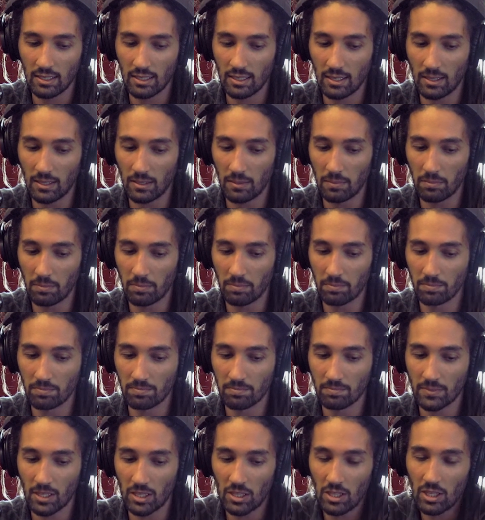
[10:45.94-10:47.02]

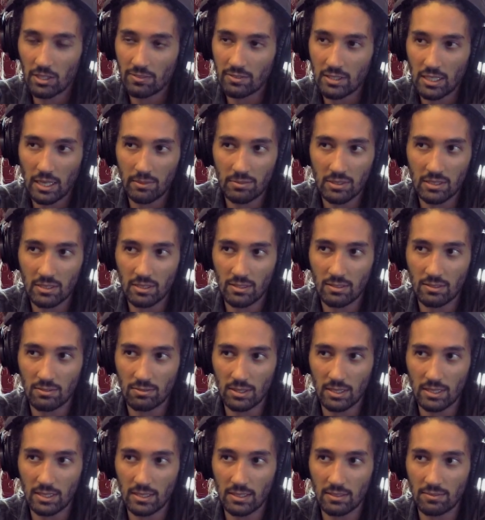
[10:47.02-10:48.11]
A lot of times it doesn't
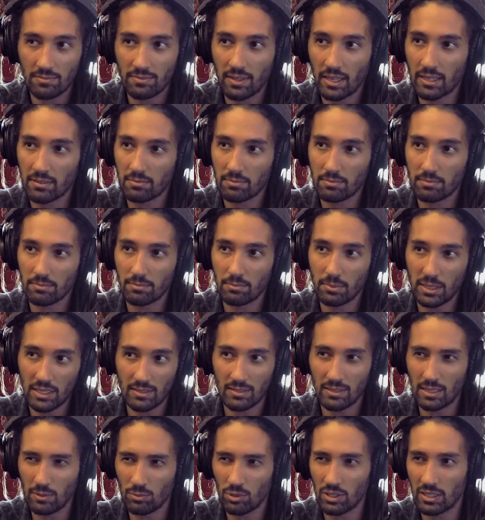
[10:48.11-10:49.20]
really affect me the
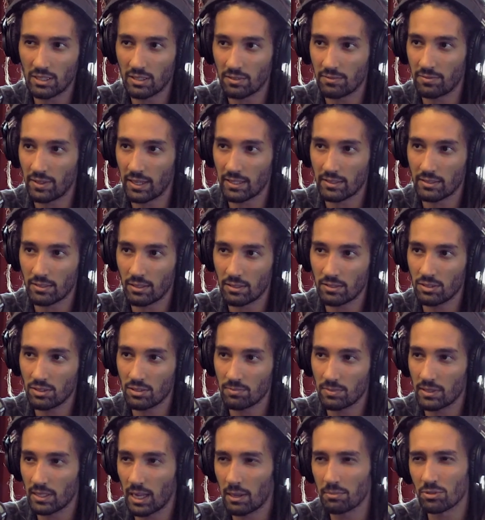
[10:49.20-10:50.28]
same way it affects others,
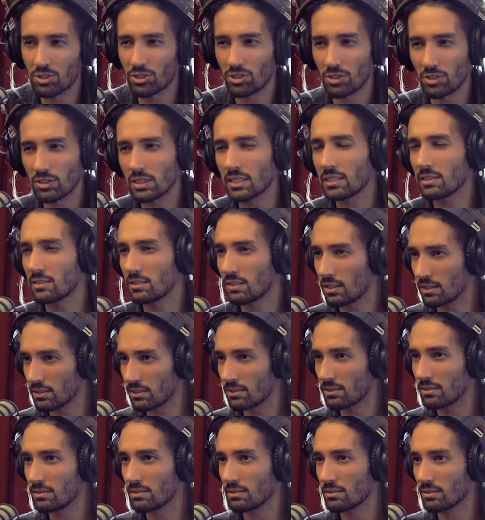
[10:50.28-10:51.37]
but I'm sure it
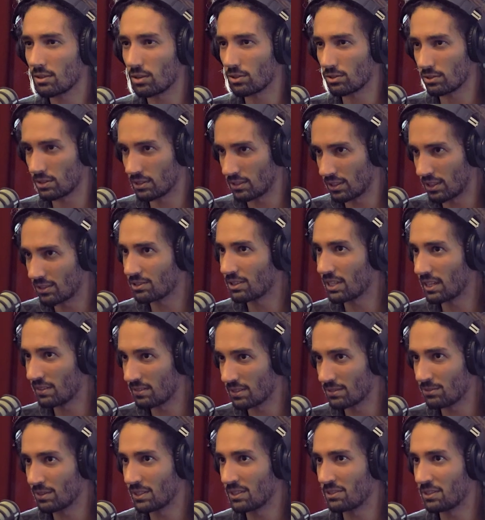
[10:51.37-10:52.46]
does on another
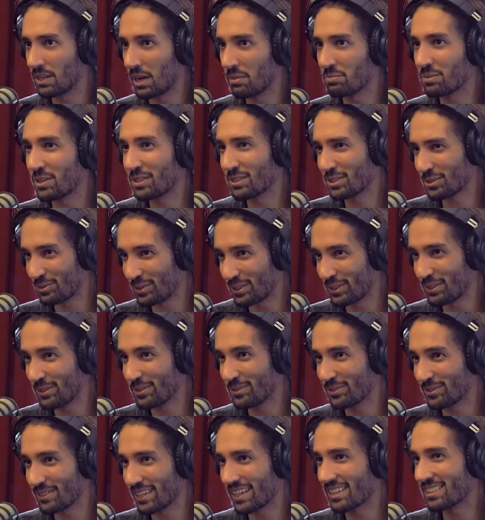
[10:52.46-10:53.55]
level where I'm not aware
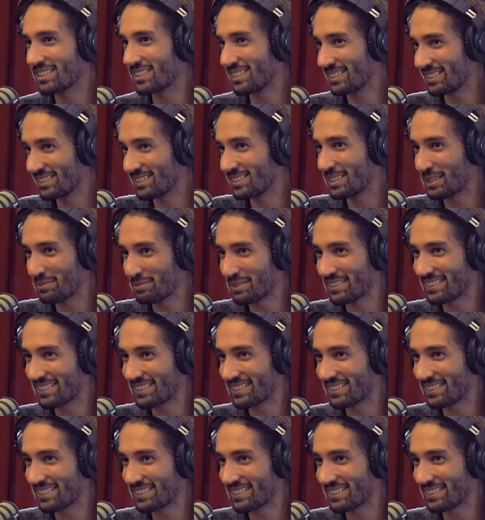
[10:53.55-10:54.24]
of, like just deep